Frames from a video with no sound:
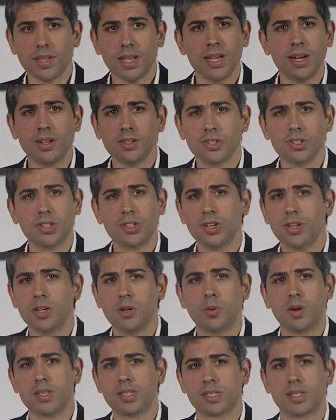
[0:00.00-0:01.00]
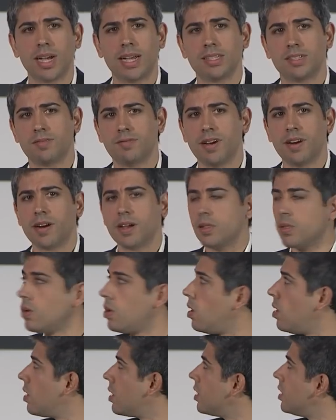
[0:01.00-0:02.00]
And I'll just show you one slide. It's a very
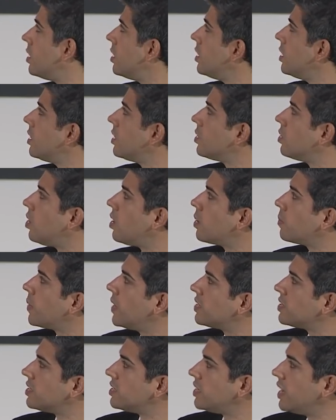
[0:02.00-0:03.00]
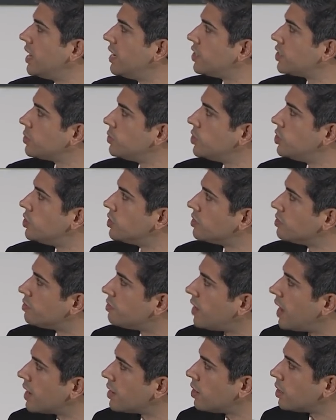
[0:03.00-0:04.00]
long presentation, which you can
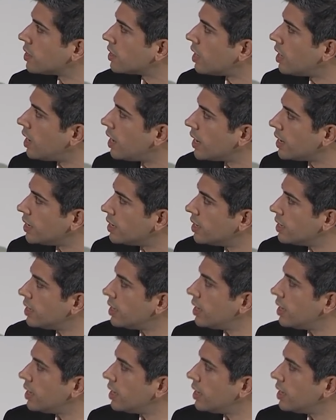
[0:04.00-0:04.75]
find online.